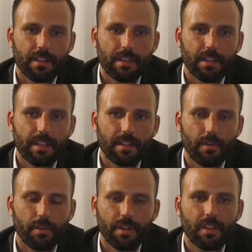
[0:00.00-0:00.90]

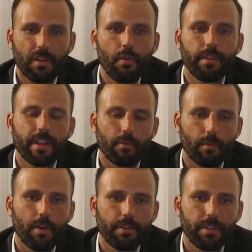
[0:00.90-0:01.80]
The only
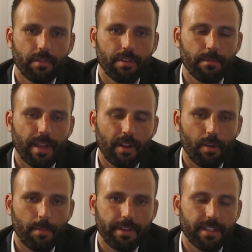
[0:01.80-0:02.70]
growth in oil demand
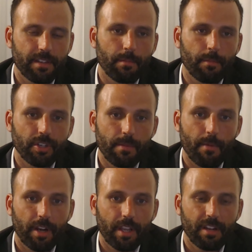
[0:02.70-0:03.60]
globally is in emerging
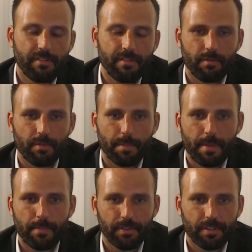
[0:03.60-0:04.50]
market countries where people
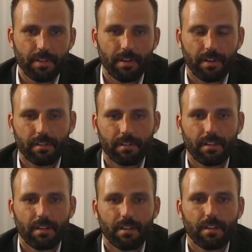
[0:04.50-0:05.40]
still are
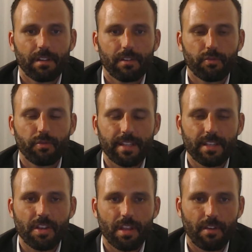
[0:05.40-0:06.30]

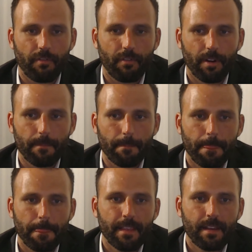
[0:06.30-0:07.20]
transitioning from
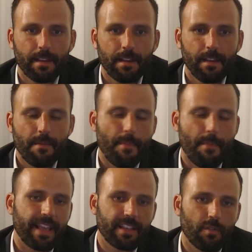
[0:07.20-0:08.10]

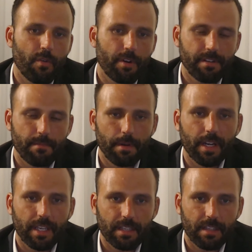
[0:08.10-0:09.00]
bikes and horse and
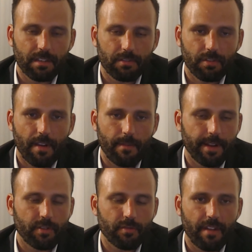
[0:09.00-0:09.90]
buggies to everybody
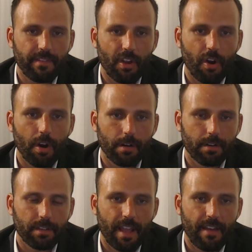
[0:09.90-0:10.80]
driving cars and
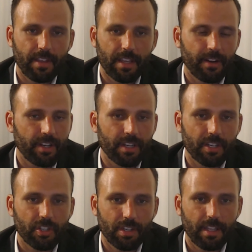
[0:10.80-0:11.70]
having air
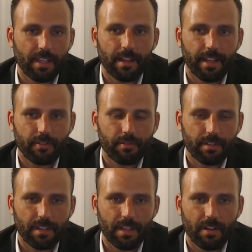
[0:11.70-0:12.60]
conditioning and
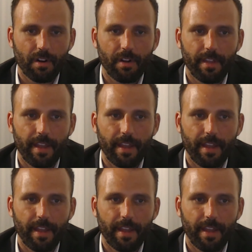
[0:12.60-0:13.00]
electricity and all that.